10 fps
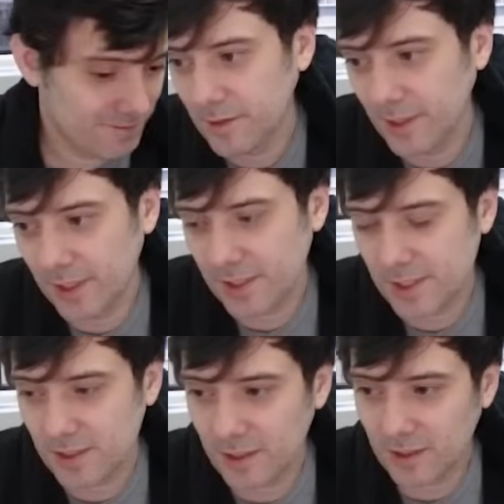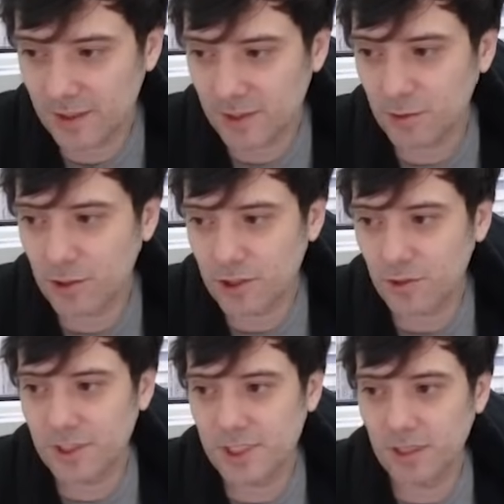And because you can
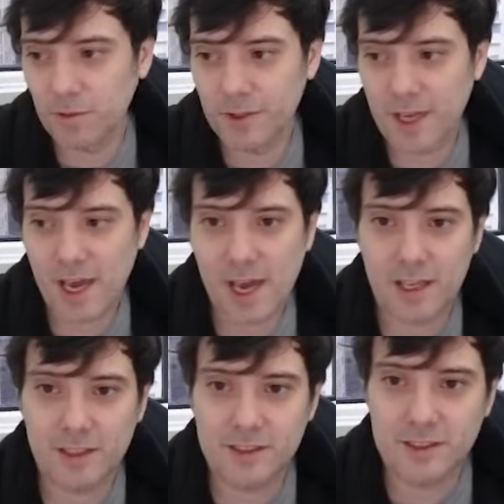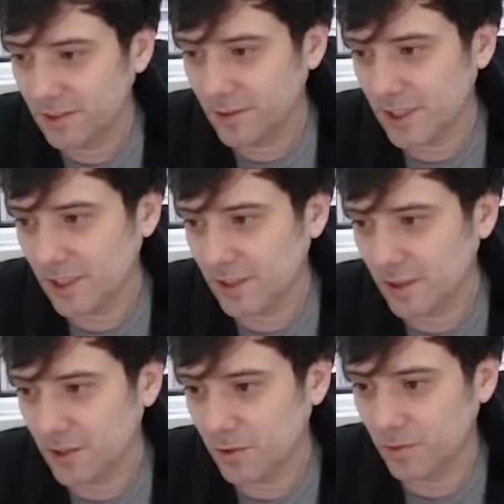sort of say, well, that you could say
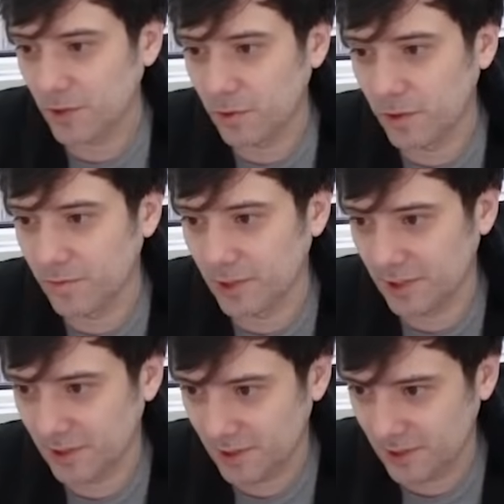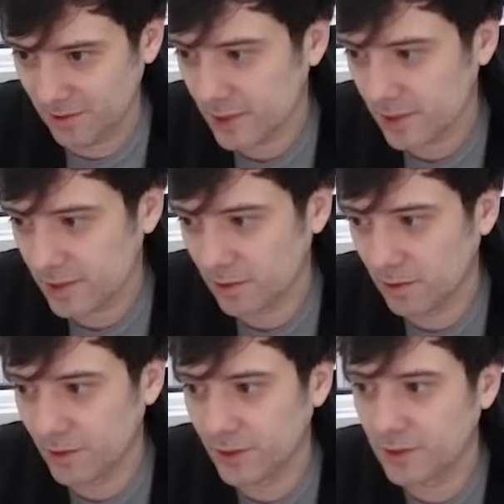is sort of equivalent to
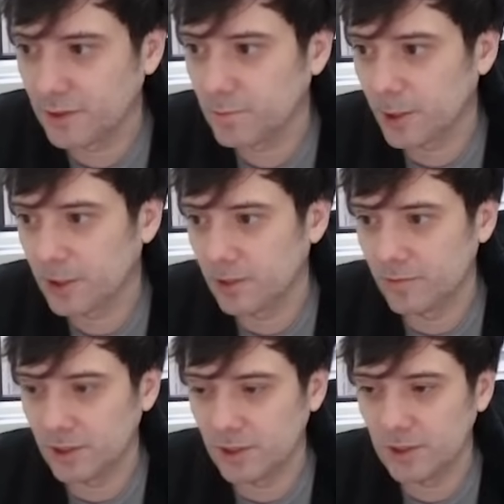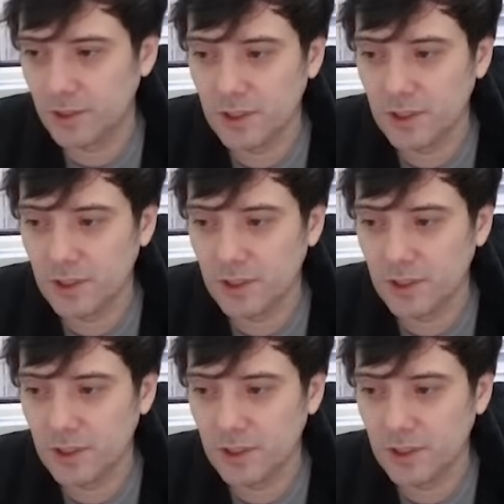still break even.